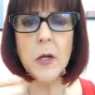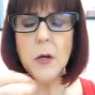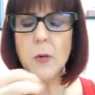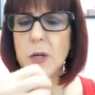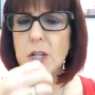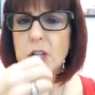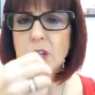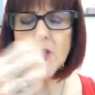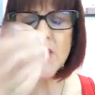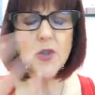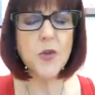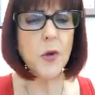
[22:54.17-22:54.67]

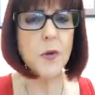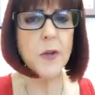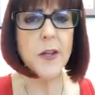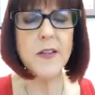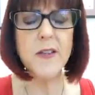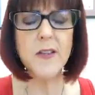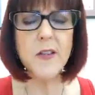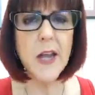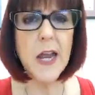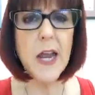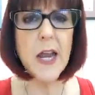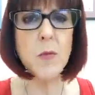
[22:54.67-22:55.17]
We just throw the
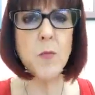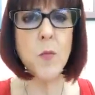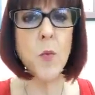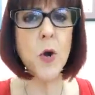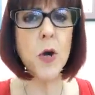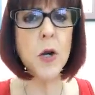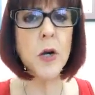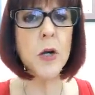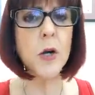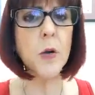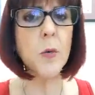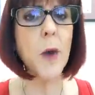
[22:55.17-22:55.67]
same
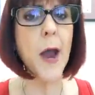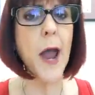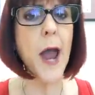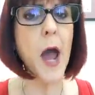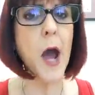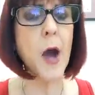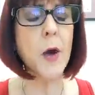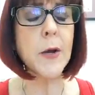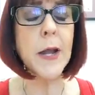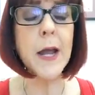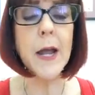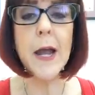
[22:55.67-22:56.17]
word
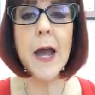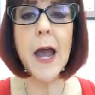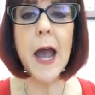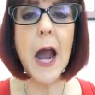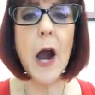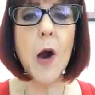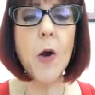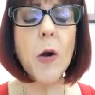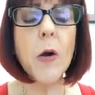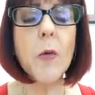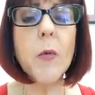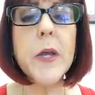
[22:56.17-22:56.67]
around.
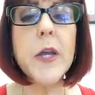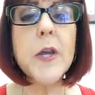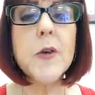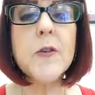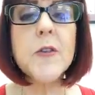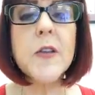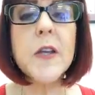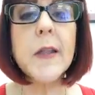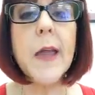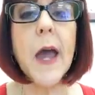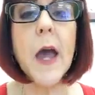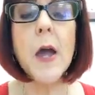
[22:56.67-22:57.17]
How are we
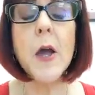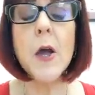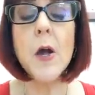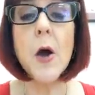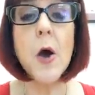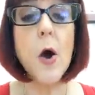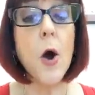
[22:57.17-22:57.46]
using it?